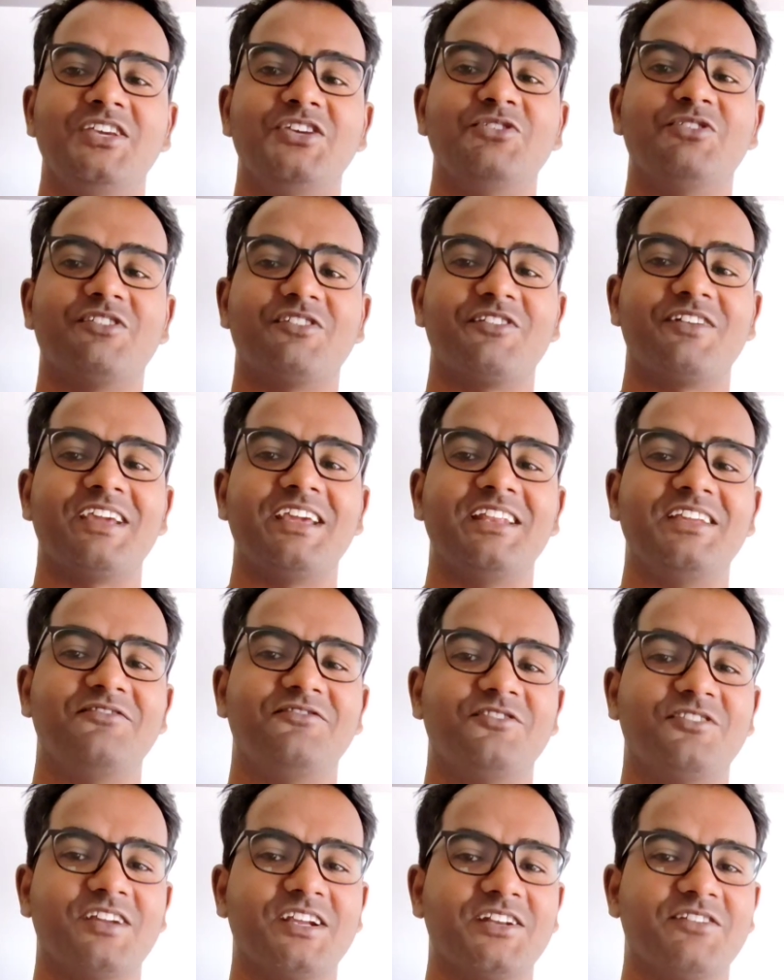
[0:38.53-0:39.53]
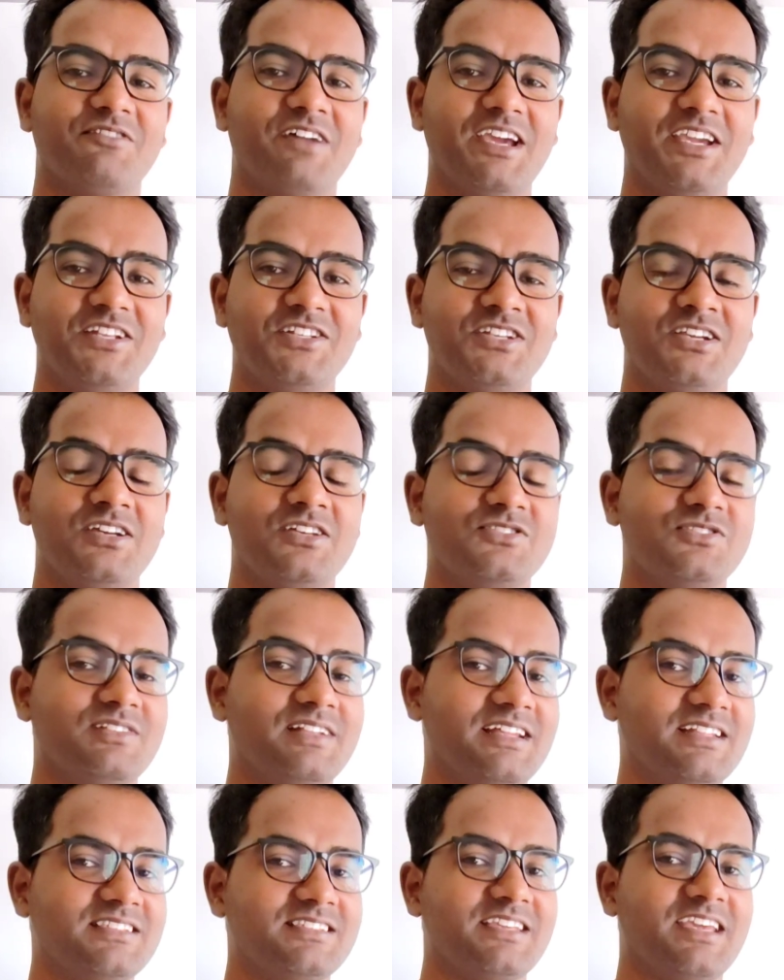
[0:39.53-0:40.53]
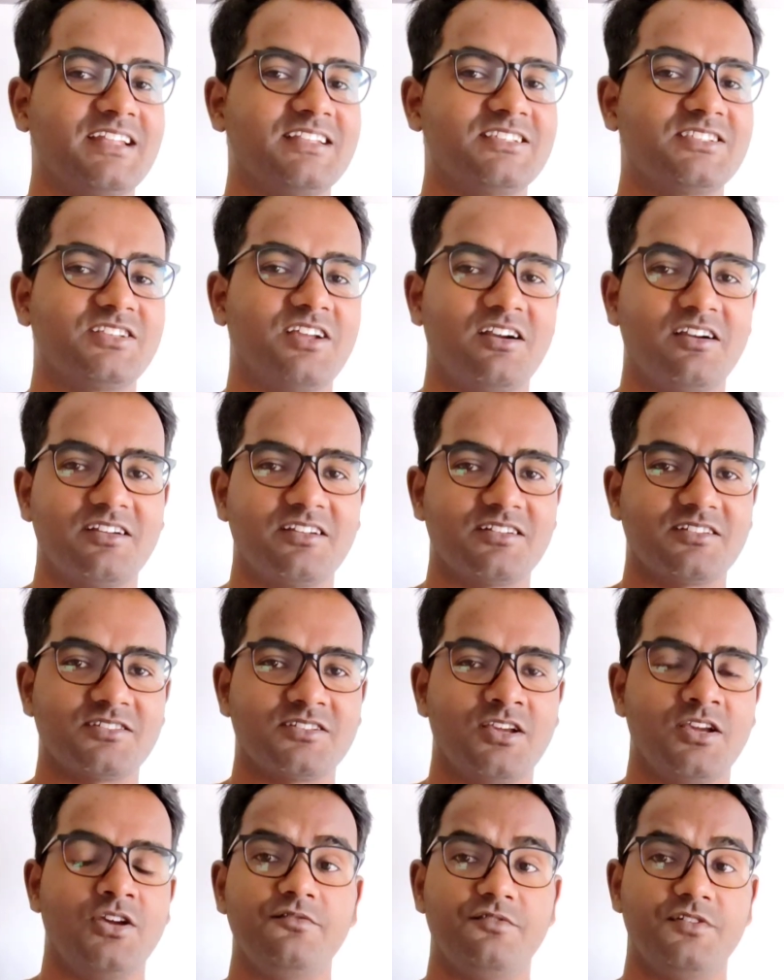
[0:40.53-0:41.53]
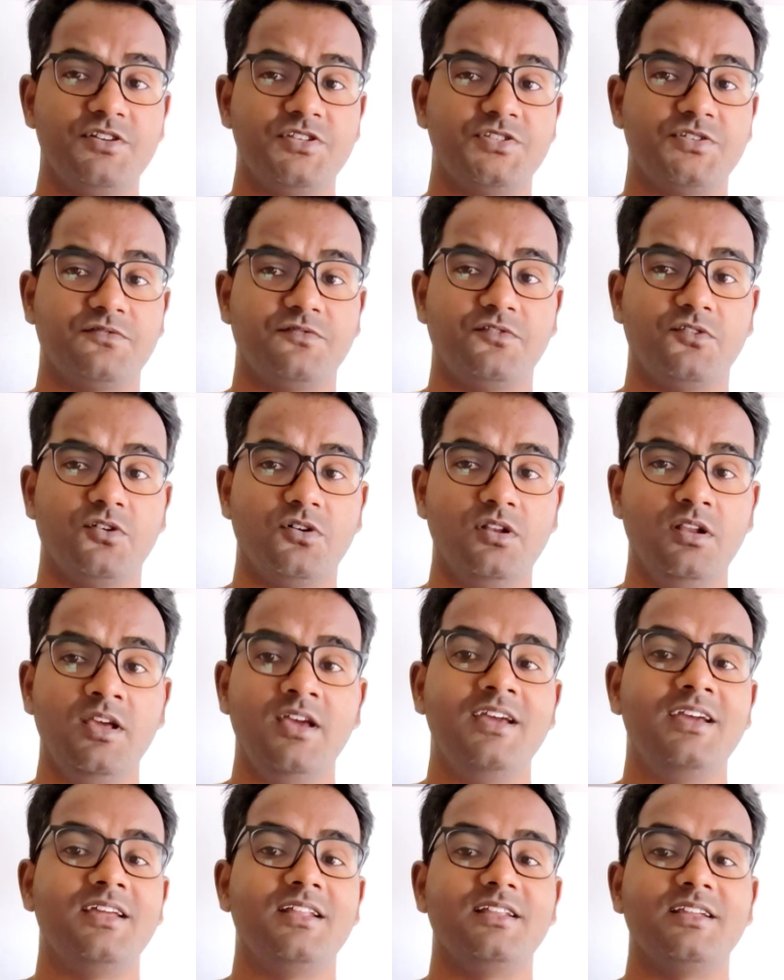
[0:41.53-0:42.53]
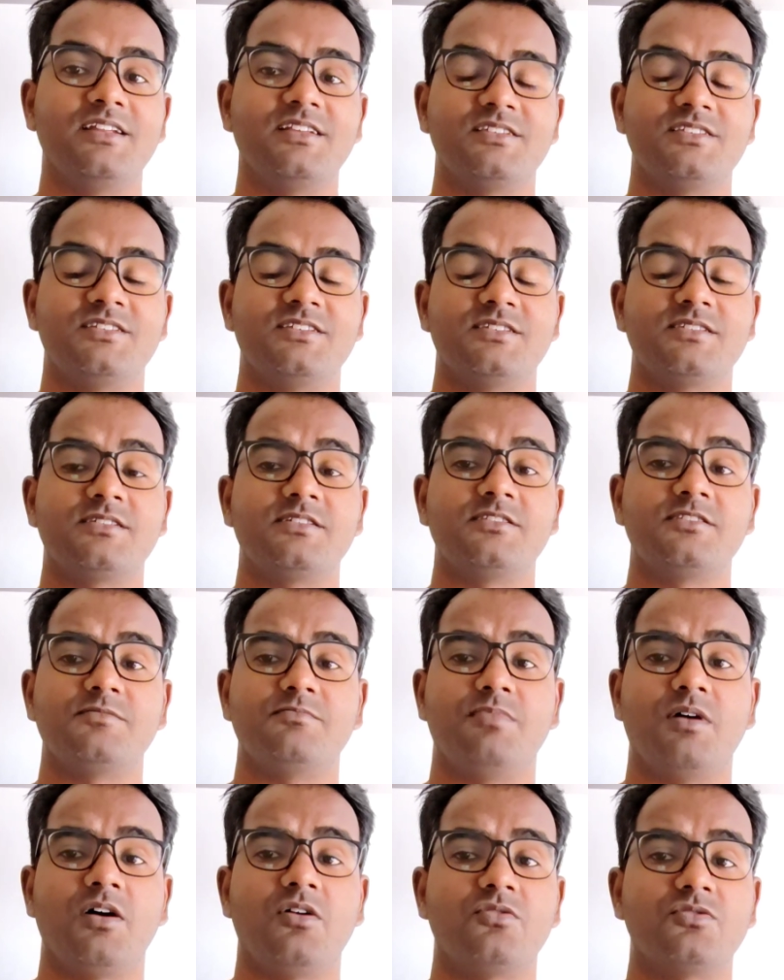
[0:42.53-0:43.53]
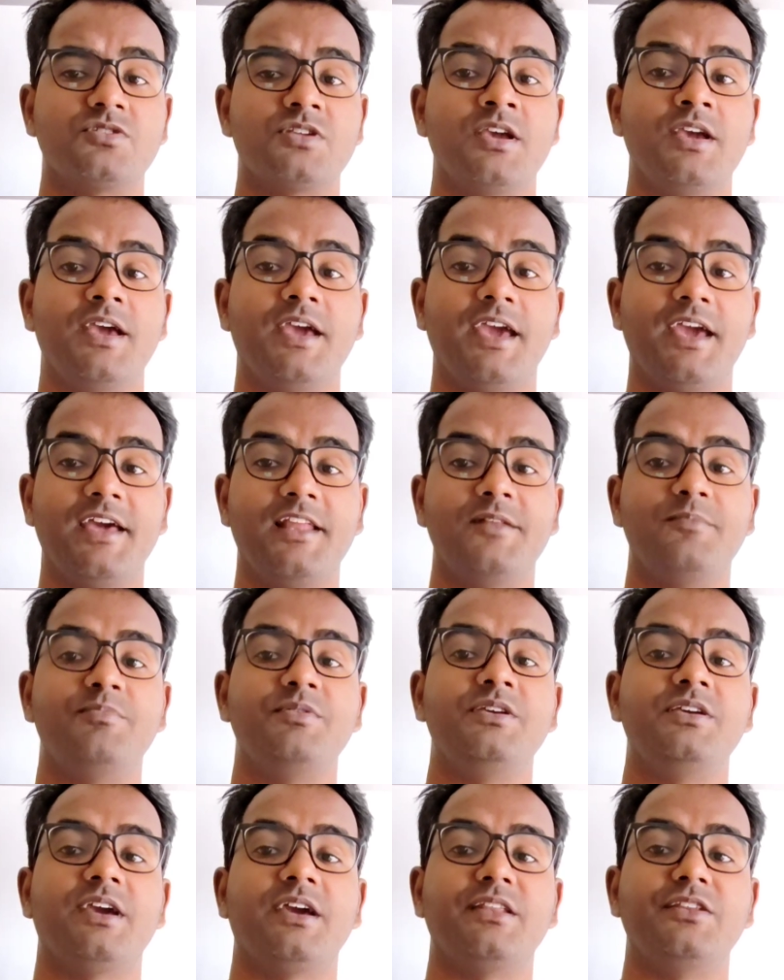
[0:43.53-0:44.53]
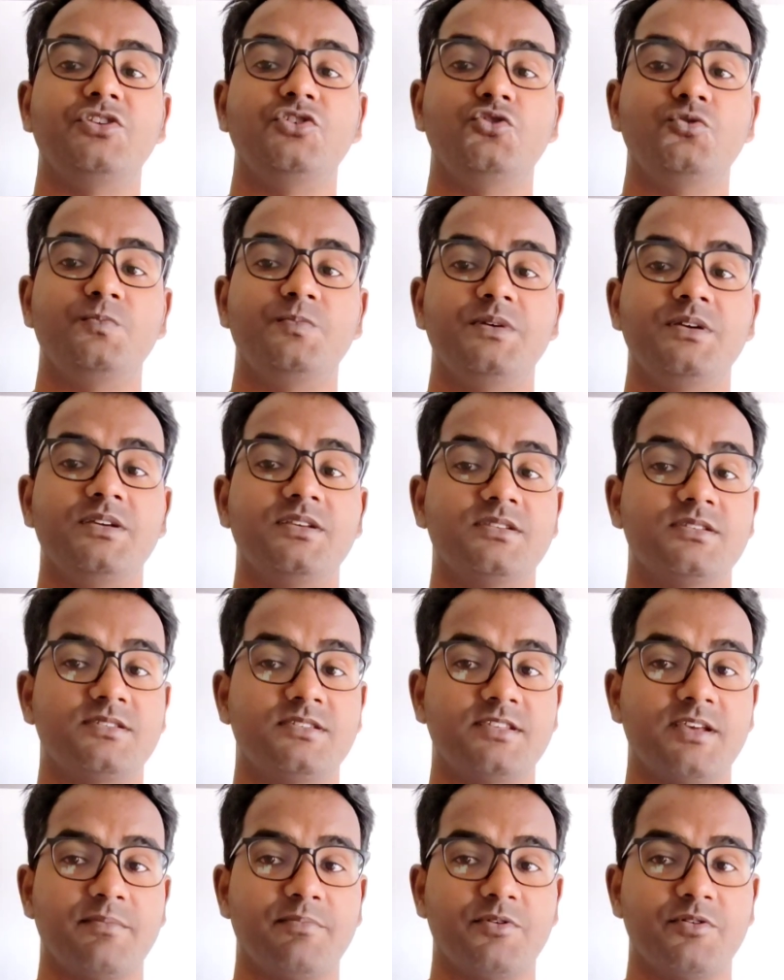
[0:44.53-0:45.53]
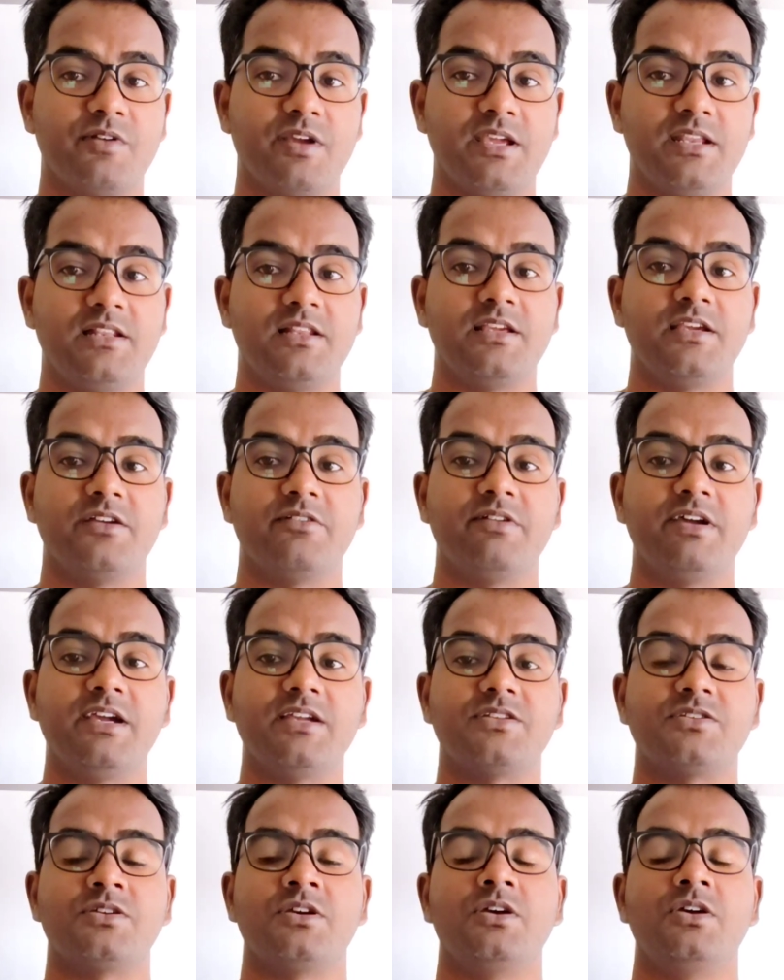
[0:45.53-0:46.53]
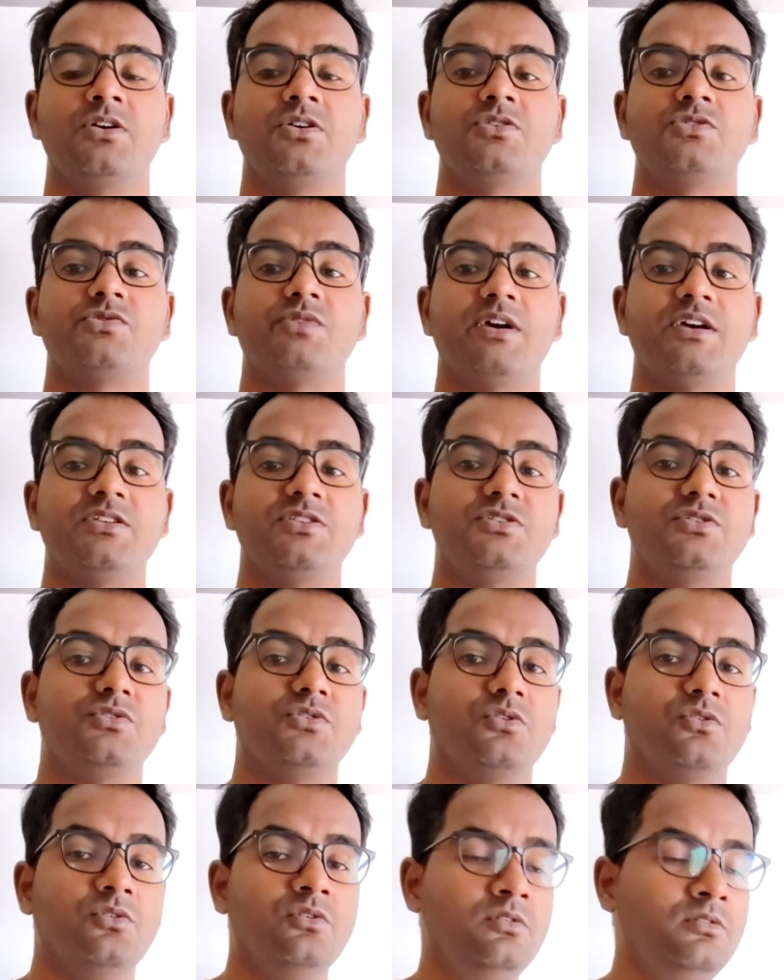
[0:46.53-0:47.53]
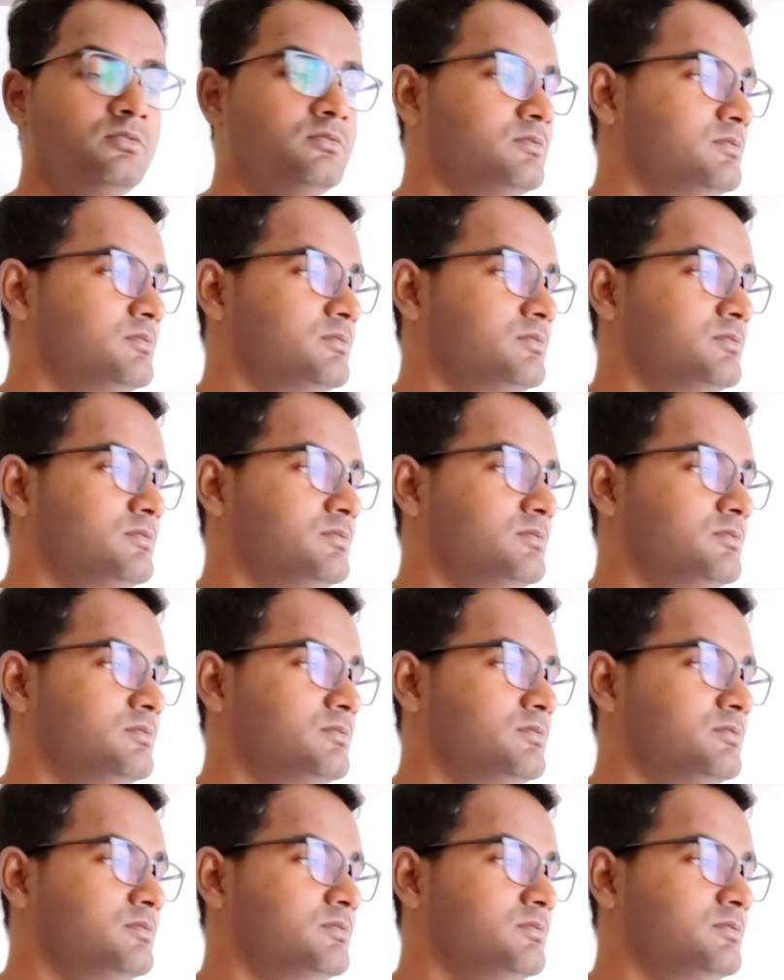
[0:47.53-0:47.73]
you are ready for it, right? So let's get started. First of all, let us discuss about LP and UP separately, right? So as you know,